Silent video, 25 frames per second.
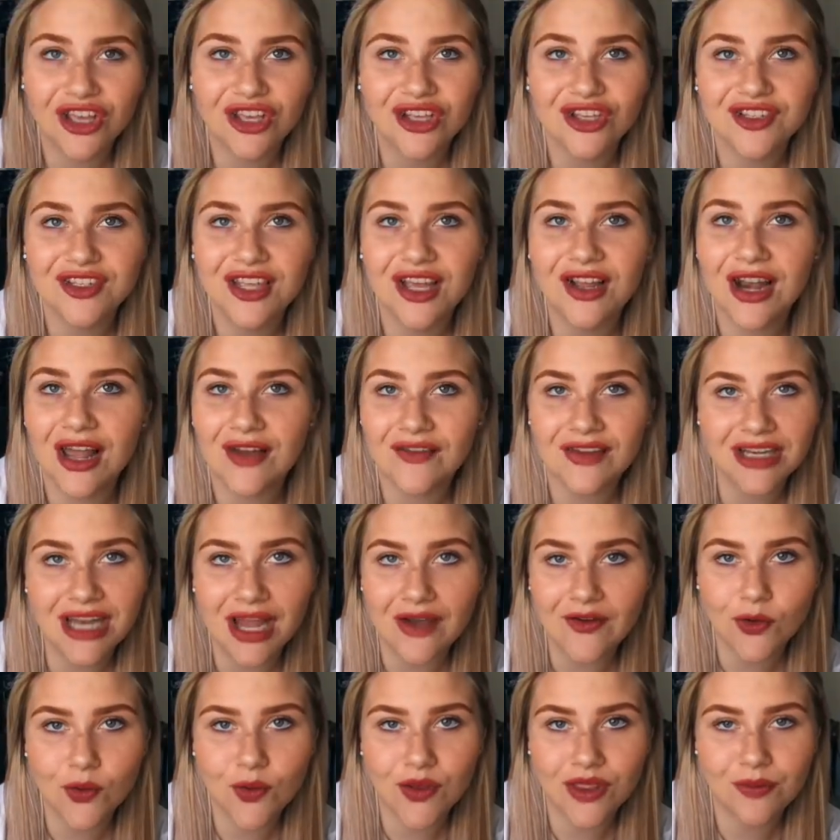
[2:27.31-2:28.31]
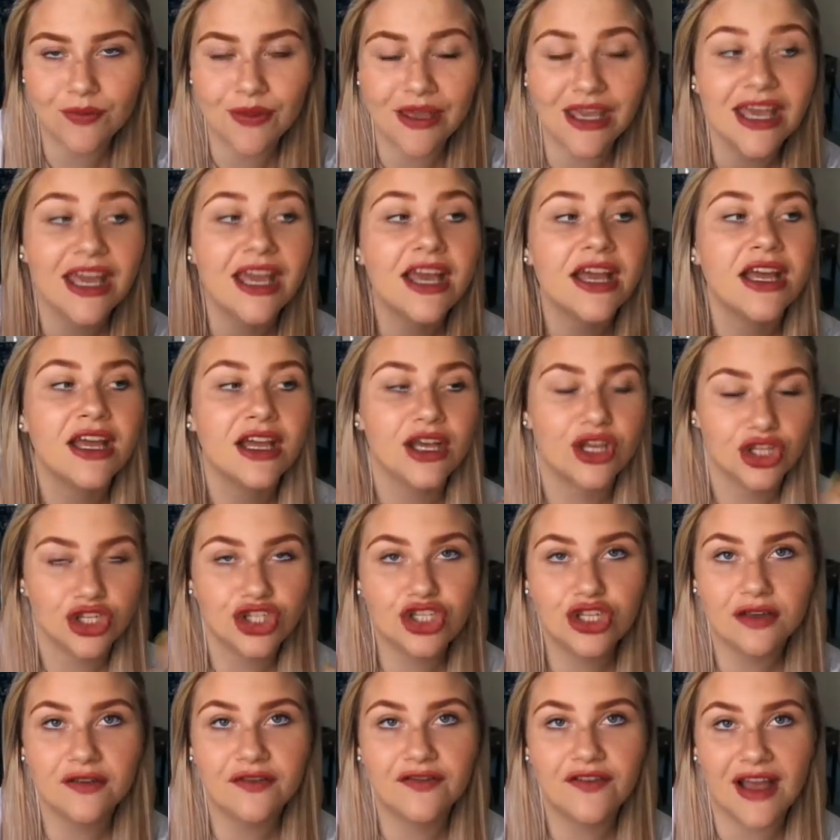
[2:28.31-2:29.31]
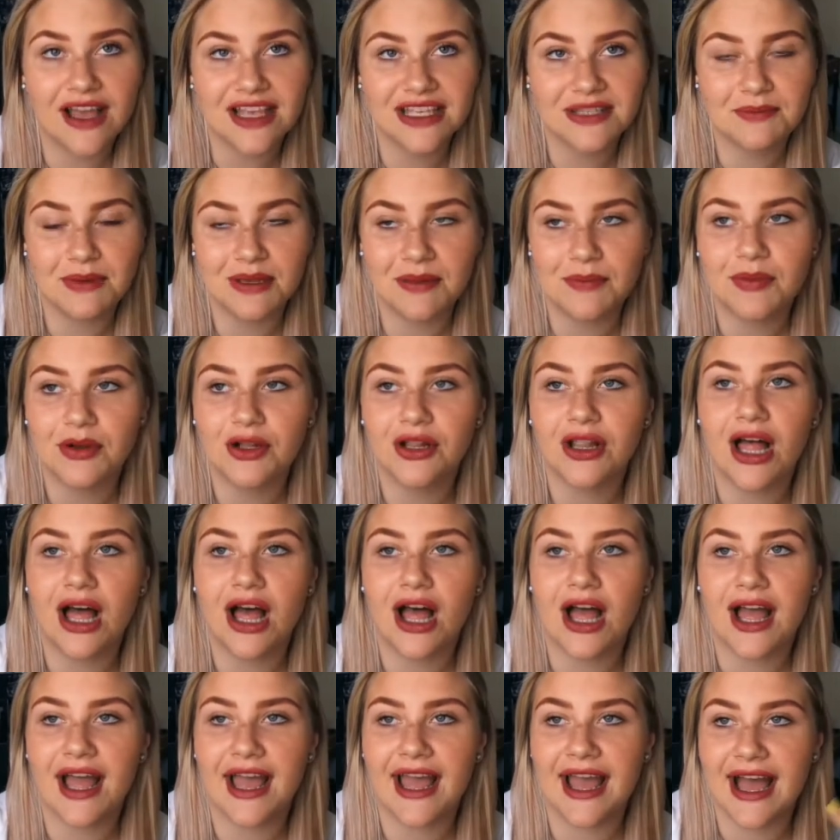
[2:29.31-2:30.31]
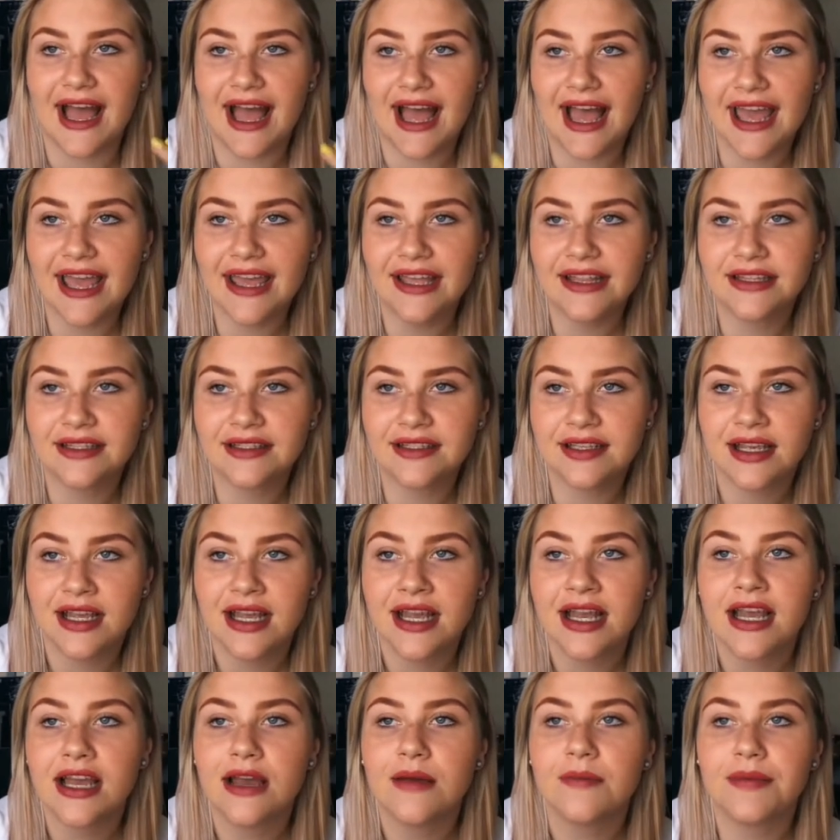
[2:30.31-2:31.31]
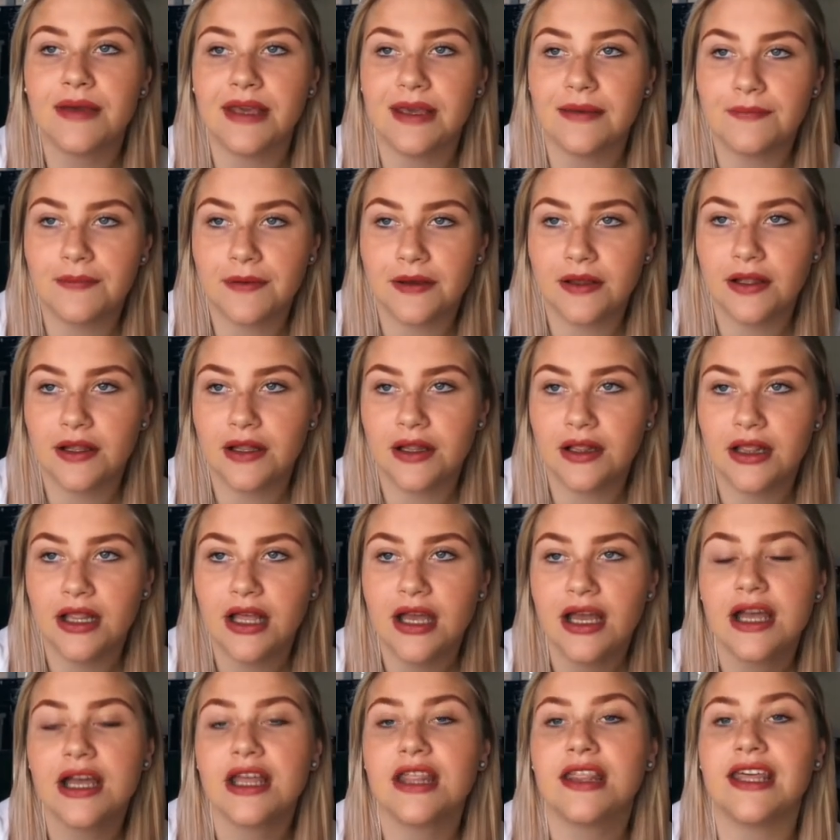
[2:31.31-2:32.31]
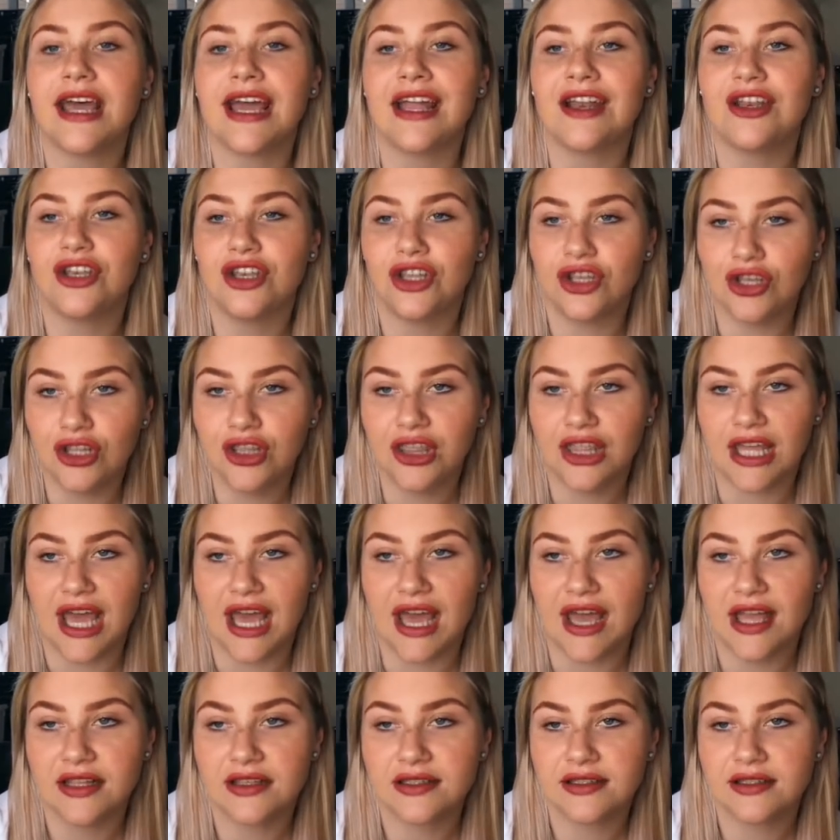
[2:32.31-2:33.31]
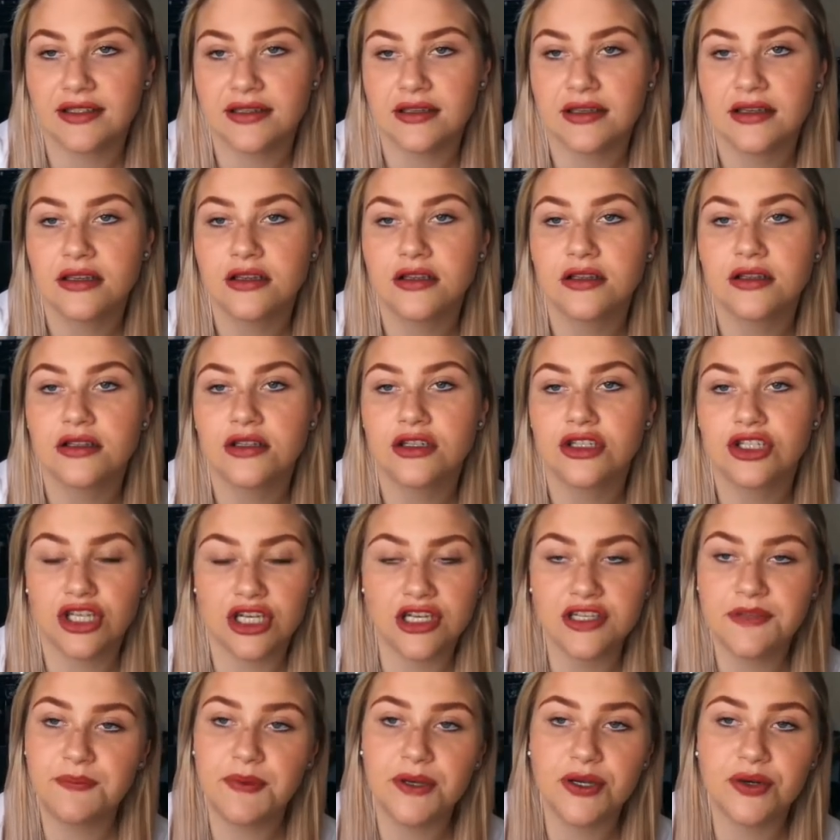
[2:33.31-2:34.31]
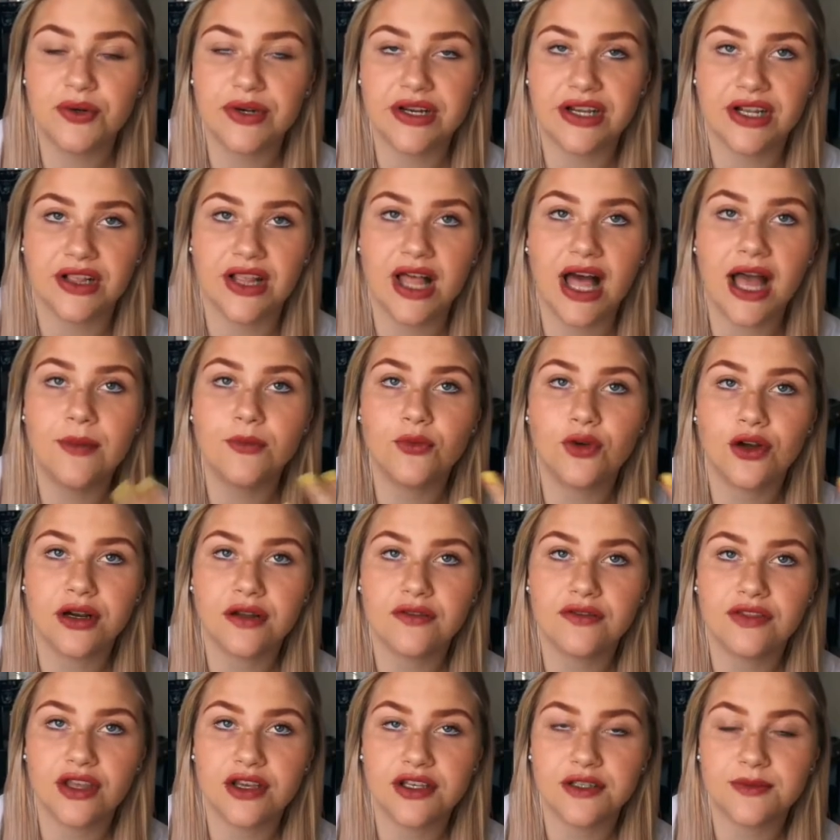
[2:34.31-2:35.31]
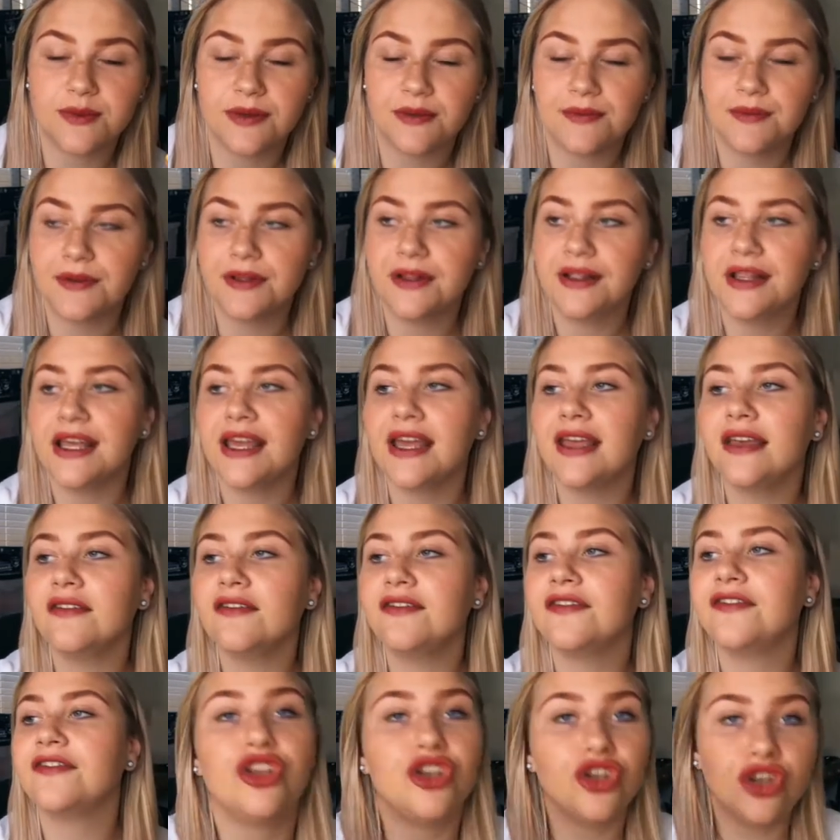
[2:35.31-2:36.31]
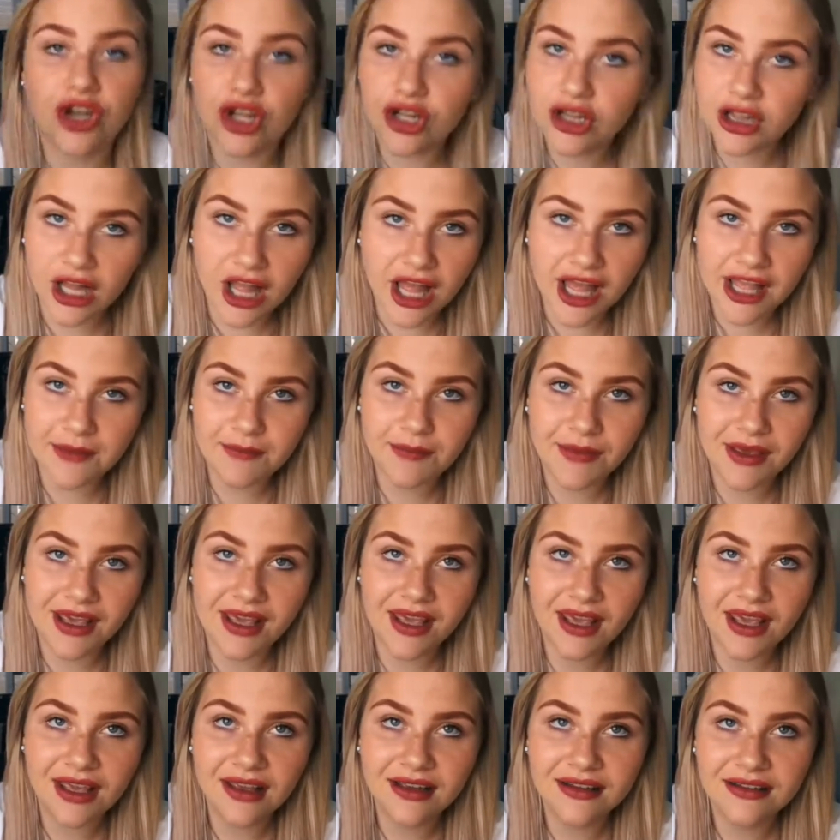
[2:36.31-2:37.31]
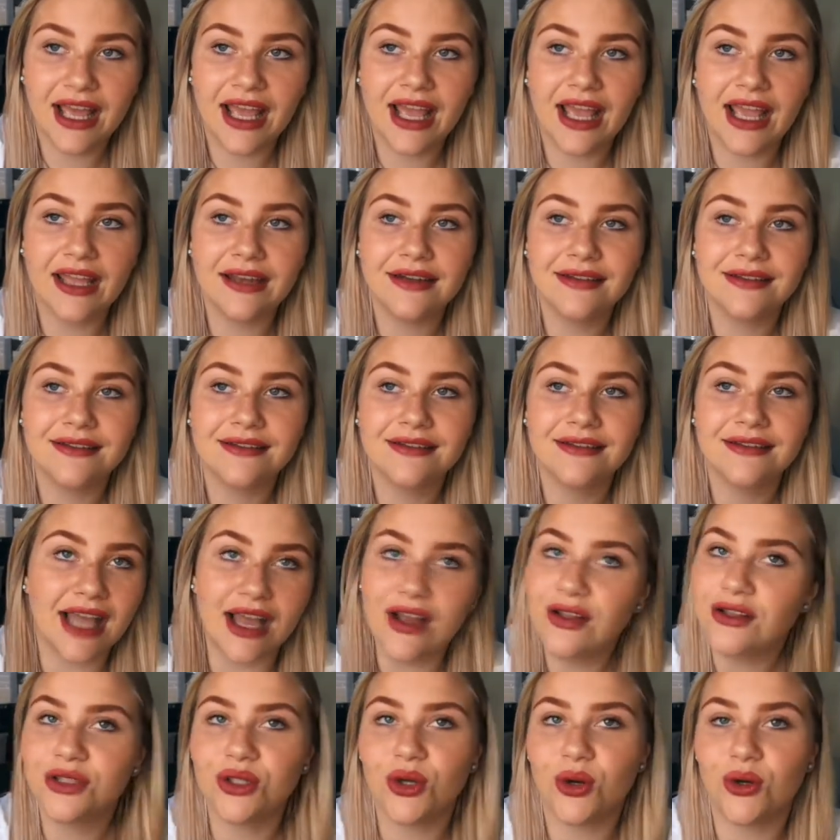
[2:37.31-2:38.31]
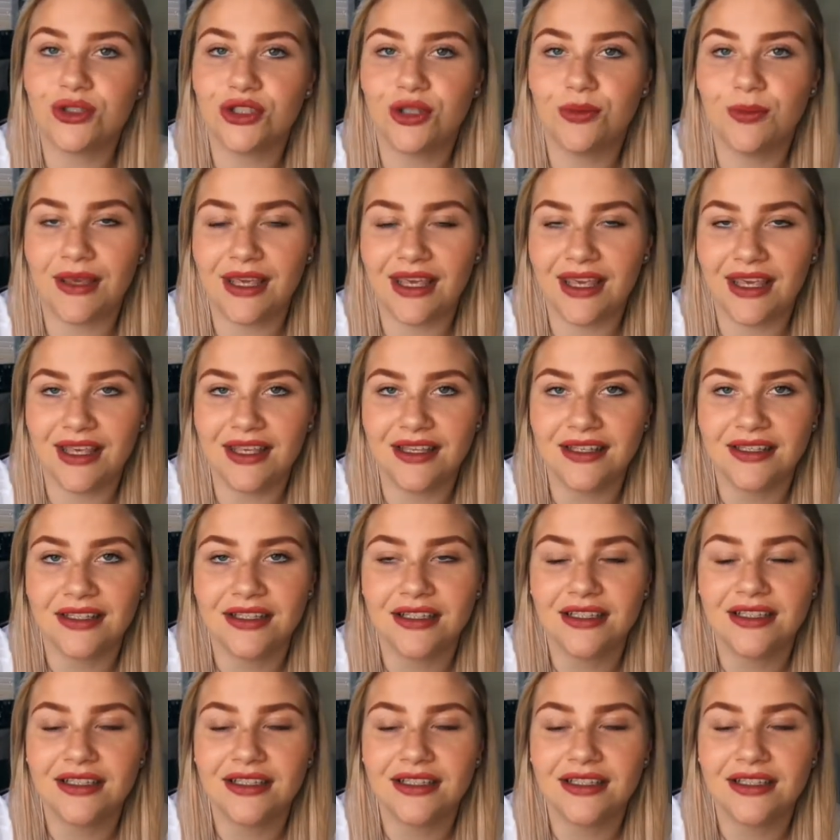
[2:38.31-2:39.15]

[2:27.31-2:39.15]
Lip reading: you're so lovey-dovey with me, two-faced people. I hate people that do that. Just be real, I'm one of those people. If you not like me, then don't talk to me